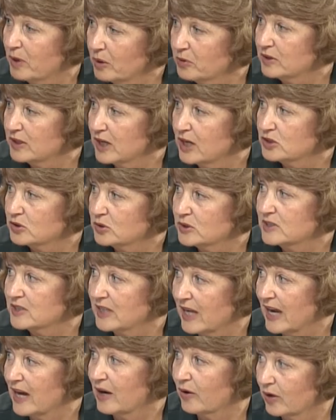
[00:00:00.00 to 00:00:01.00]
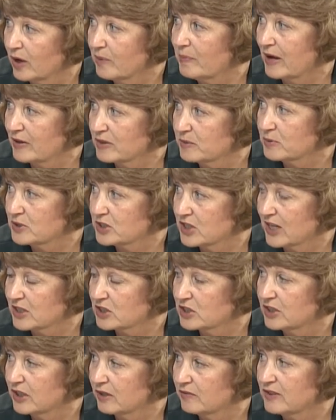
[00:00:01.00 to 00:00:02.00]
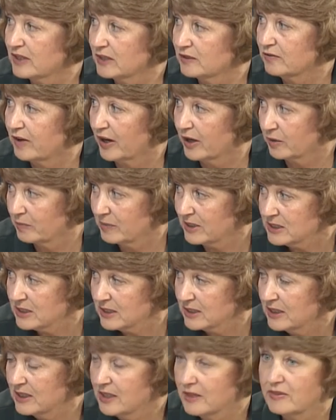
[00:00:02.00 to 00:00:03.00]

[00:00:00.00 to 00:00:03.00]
both countries care about the protection of the environment.